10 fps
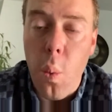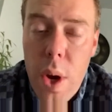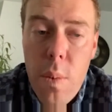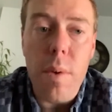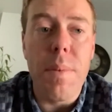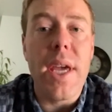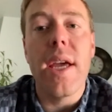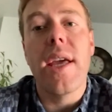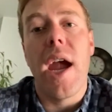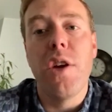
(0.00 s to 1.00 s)
we will be
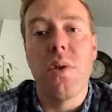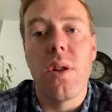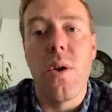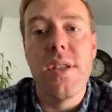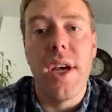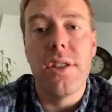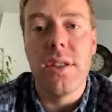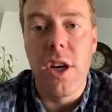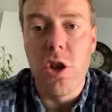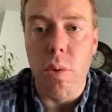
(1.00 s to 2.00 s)
engaged with those
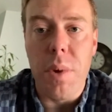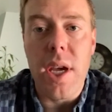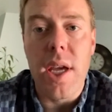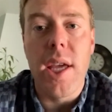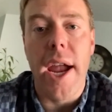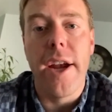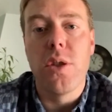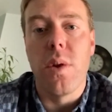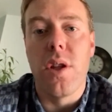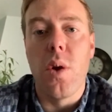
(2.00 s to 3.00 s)
legislators. We'll be
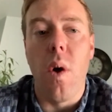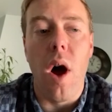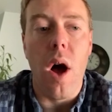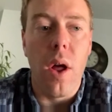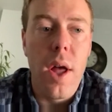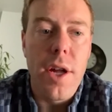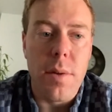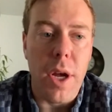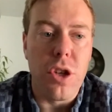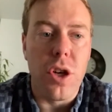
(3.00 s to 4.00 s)
engaged with you all
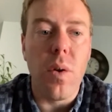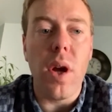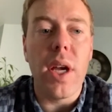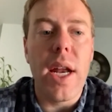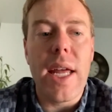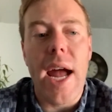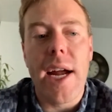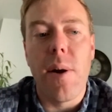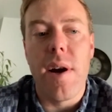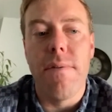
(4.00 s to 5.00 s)
to make sure you're all getting
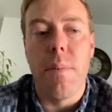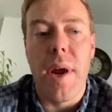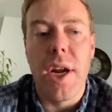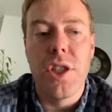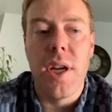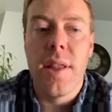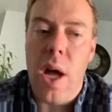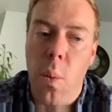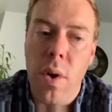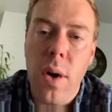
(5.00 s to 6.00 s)
accurate information,
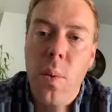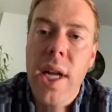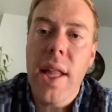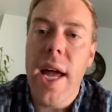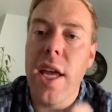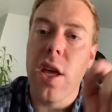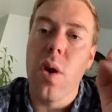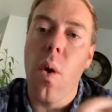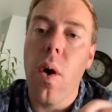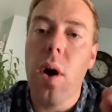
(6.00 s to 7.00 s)
that we're relaying
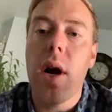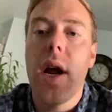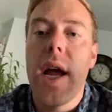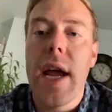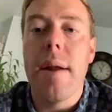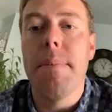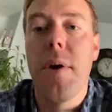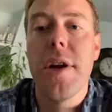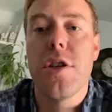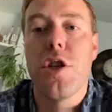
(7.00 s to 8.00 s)
your
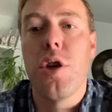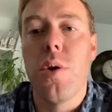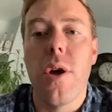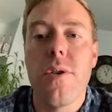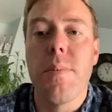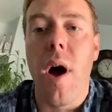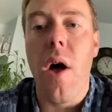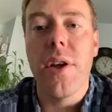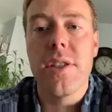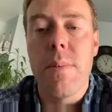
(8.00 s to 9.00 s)
input to those
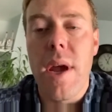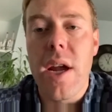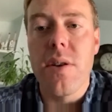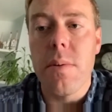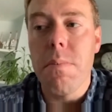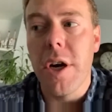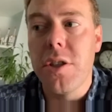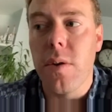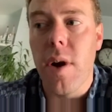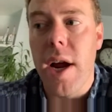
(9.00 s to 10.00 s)
policymakers and
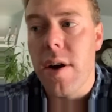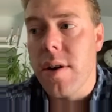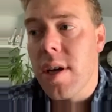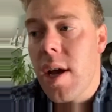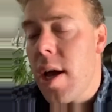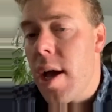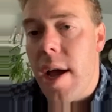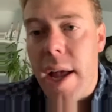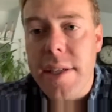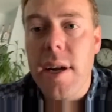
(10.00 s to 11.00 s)
budget writers.
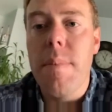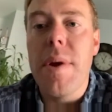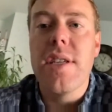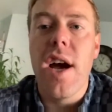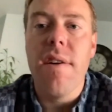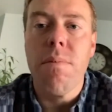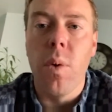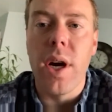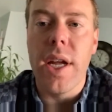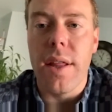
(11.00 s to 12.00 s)
It's going to be tough, but
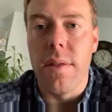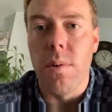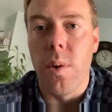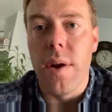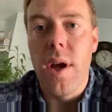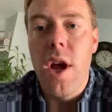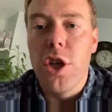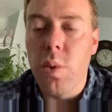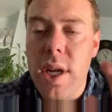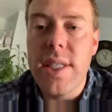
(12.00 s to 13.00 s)
we're going to get through it.
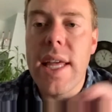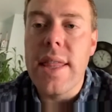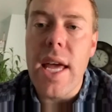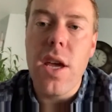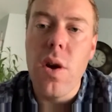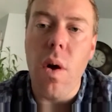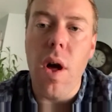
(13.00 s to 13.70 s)
Just want to say thank you to